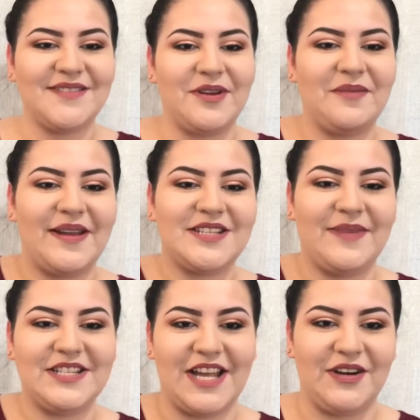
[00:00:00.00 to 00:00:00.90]
welcome back
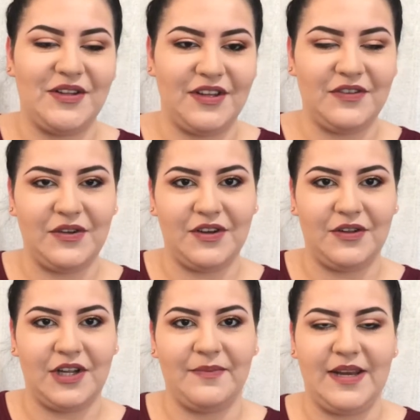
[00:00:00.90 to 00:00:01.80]
to my channel. If you're
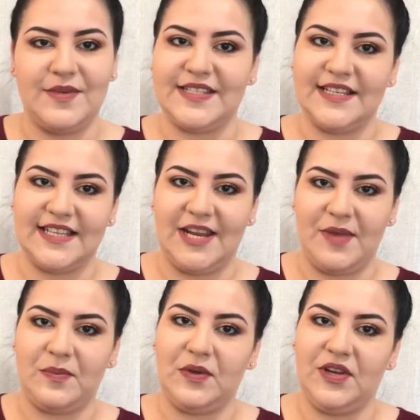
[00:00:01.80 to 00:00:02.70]
new here, my name is Des and I
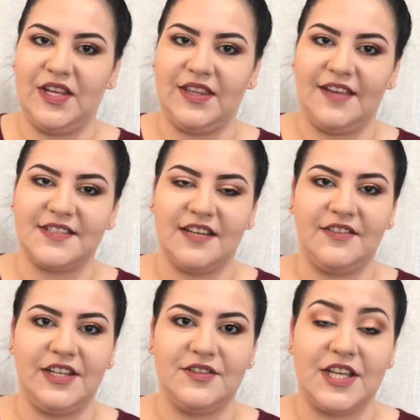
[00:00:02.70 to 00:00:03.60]
make beauty and
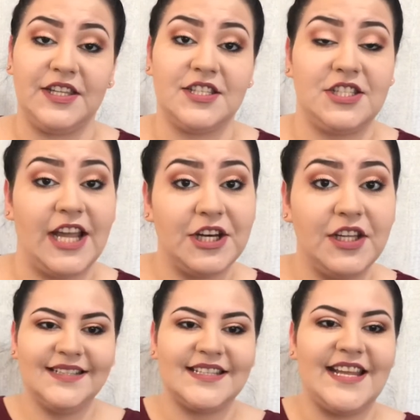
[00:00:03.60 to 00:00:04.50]
lifestyle videos on this
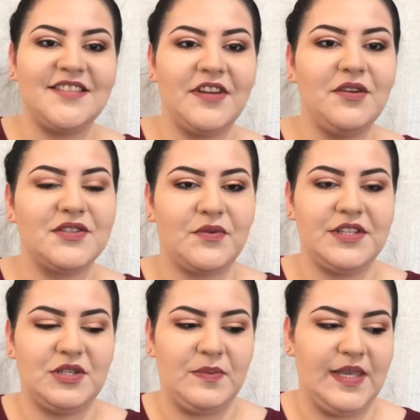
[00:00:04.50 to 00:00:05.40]
channel. Today's video is
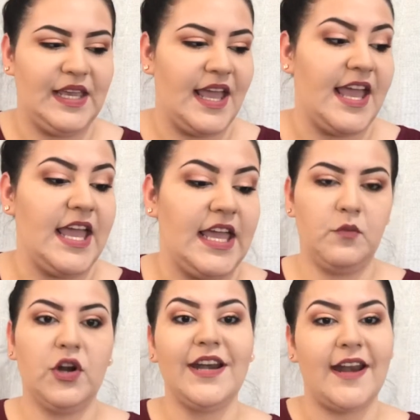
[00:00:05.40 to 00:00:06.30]
going to be a,
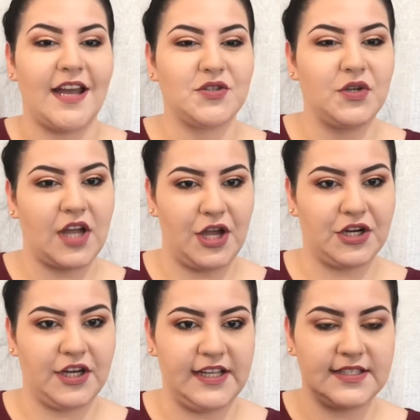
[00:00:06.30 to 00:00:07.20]
a more natural
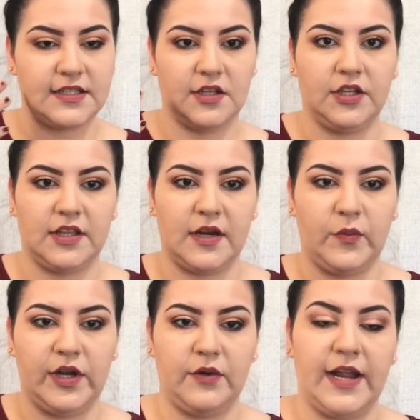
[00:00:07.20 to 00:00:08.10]
cut crease, the look that
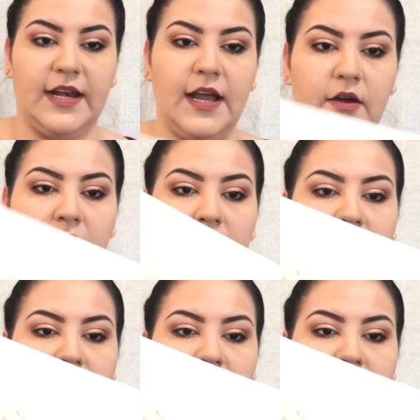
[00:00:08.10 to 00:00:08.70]
I'm wearing right now,